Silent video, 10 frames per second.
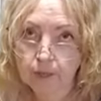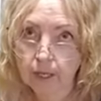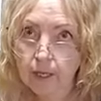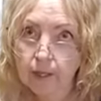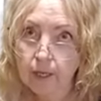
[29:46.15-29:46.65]
with
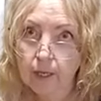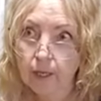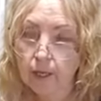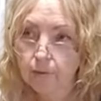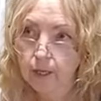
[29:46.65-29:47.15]
anything
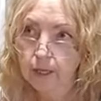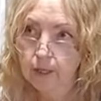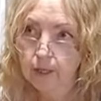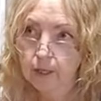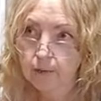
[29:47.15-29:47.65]
if
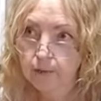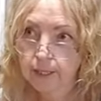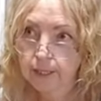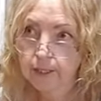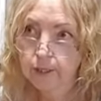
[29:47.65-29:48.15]
I
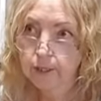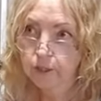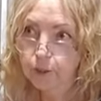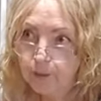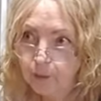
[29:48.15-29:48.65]
needed to
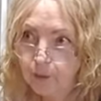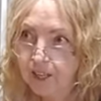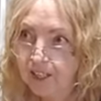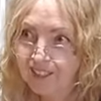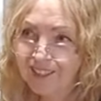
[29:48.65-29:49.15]
do it
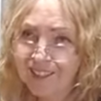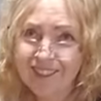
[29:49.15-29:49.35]
right.